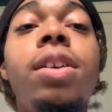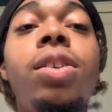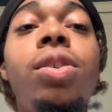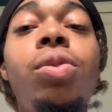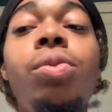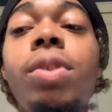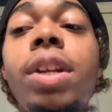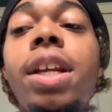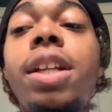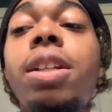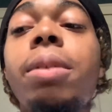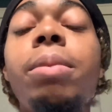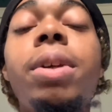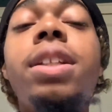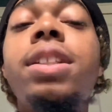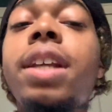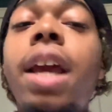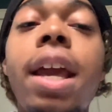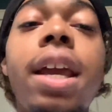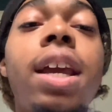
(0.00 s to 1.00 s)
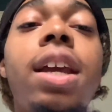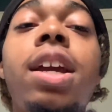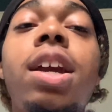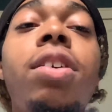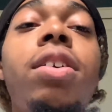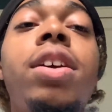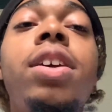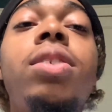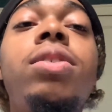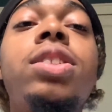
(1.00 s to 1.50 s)
You need to be taking
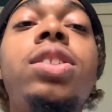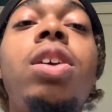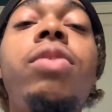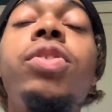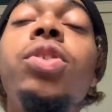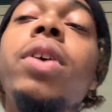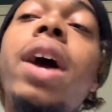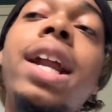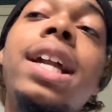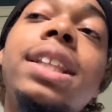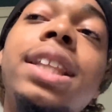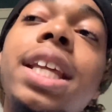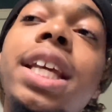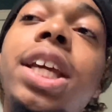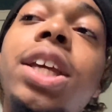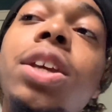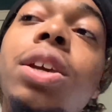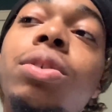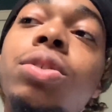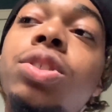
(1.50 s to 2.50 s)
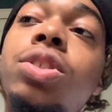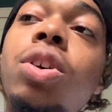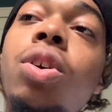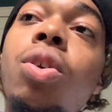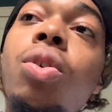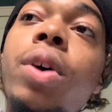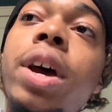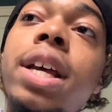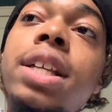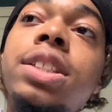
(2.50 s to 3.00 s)
care of yourself. You gotta think of your
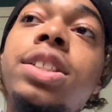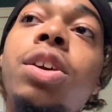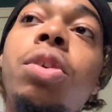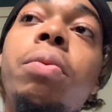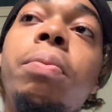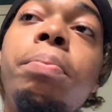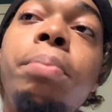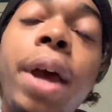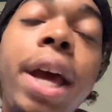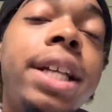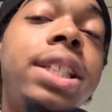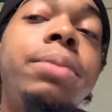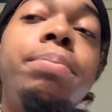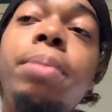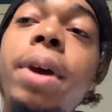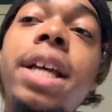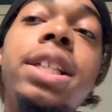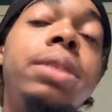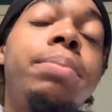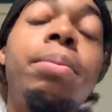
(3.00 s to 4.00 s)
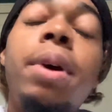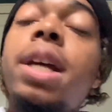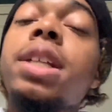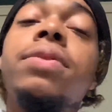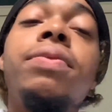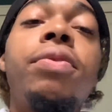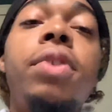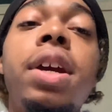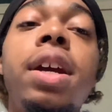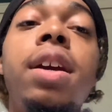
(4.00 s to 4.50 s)
soul as your best, best,
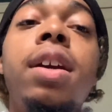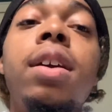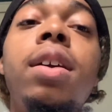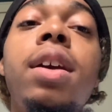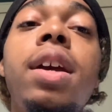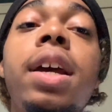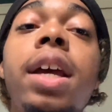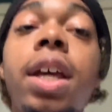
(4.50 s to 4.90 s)
best friend.